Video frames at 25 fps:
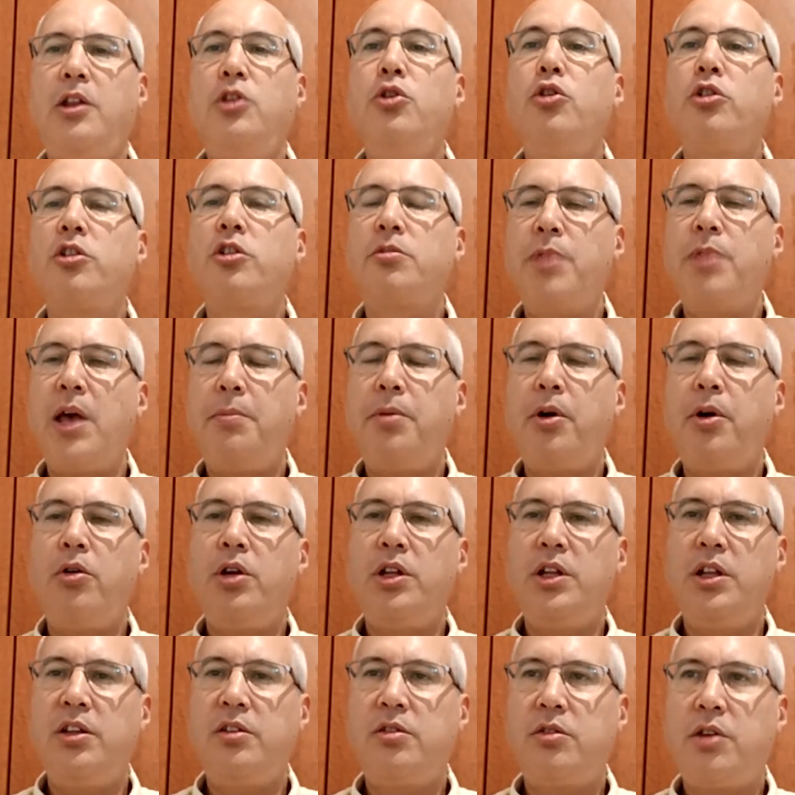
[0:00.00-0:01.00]
newspaper
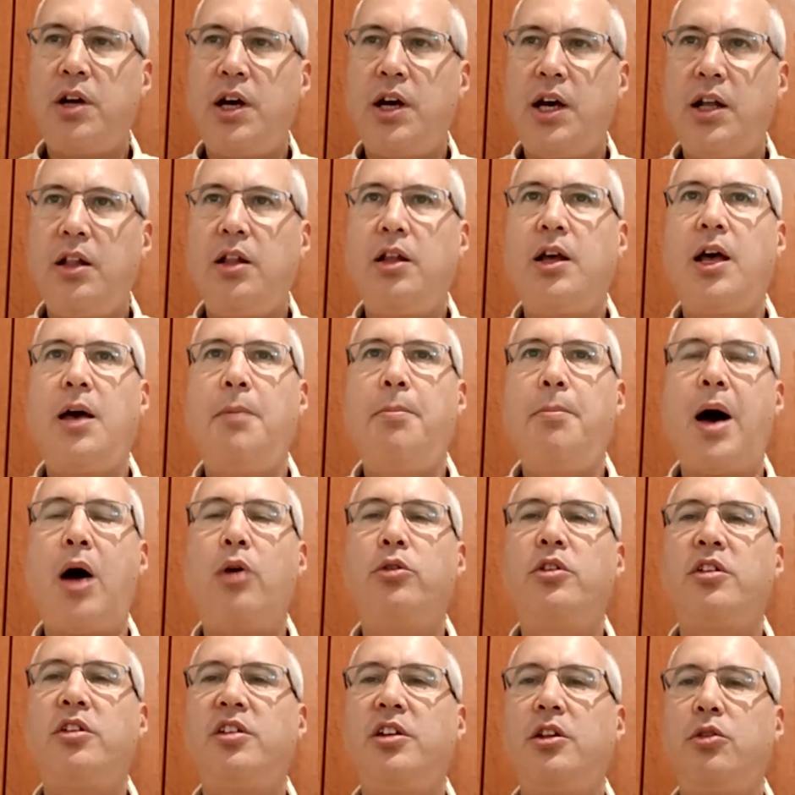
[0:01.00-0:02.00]
in Israel
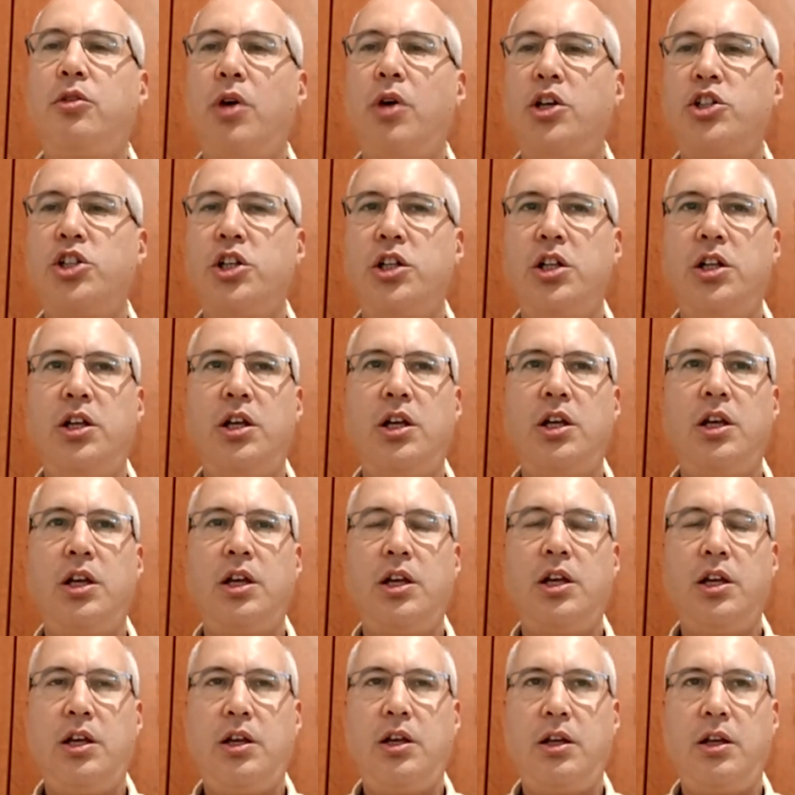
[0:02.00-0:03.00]
about the situation
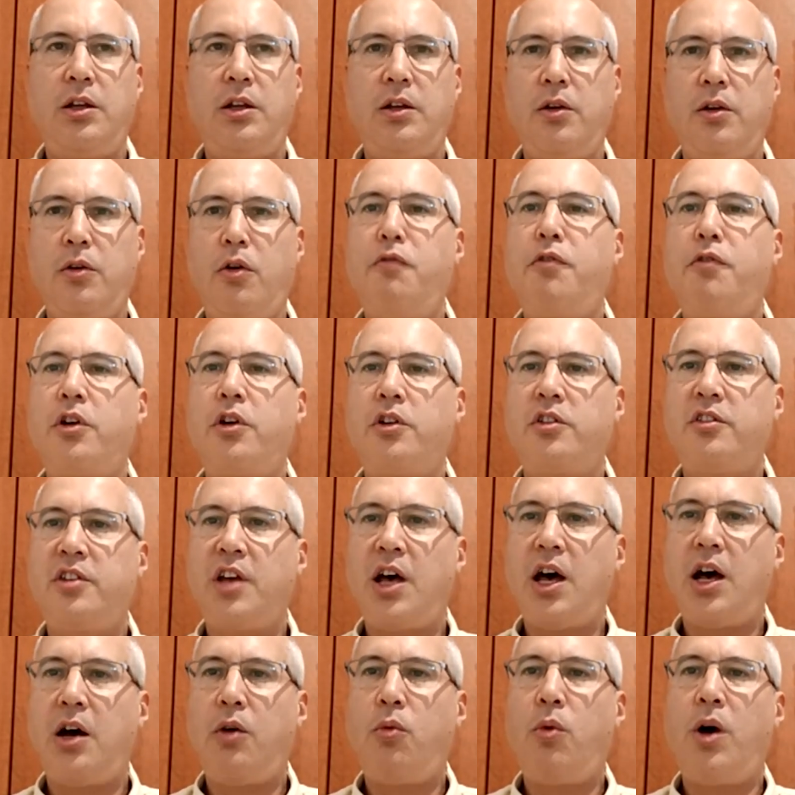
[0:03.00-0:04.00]
of
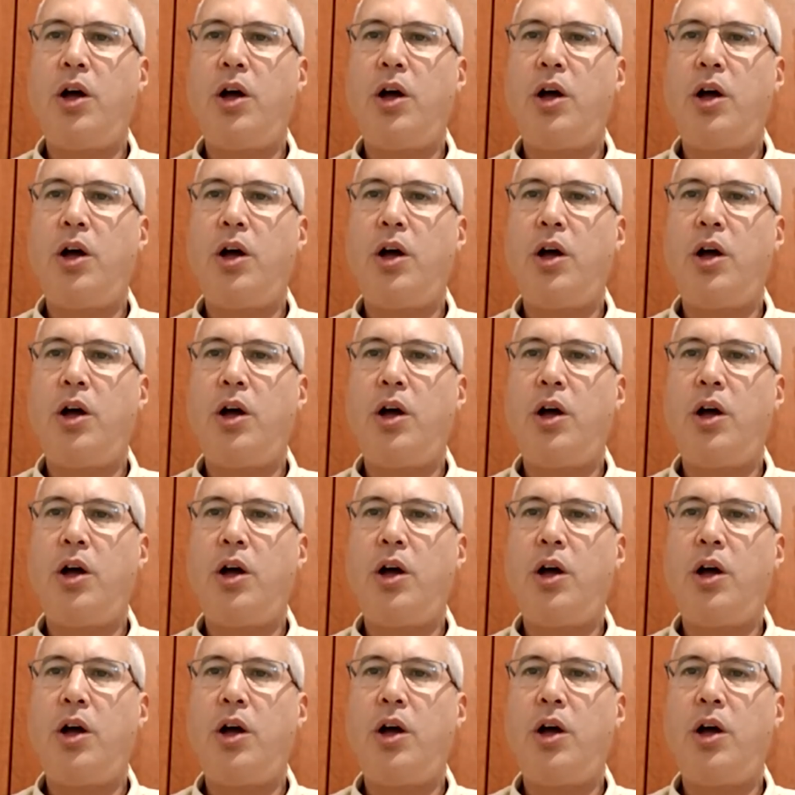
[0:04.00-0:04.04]
Artsakh.